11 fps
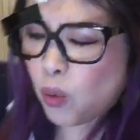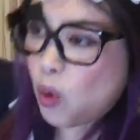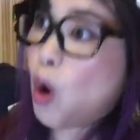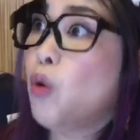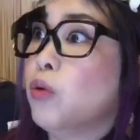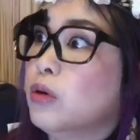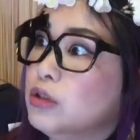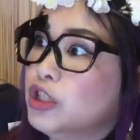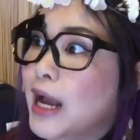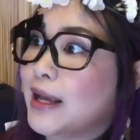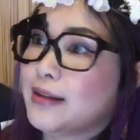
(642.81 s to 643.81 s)
woo,
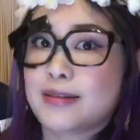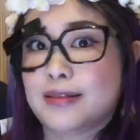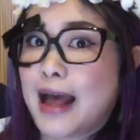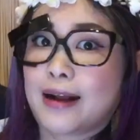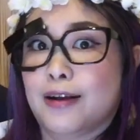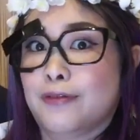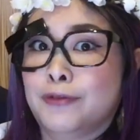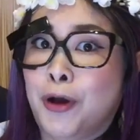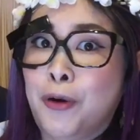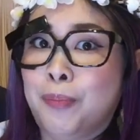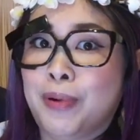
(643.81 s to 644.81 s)
giant stack of
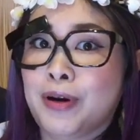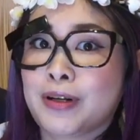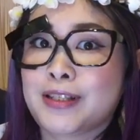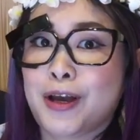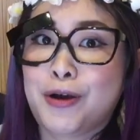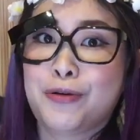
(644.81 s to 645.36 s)
notebooks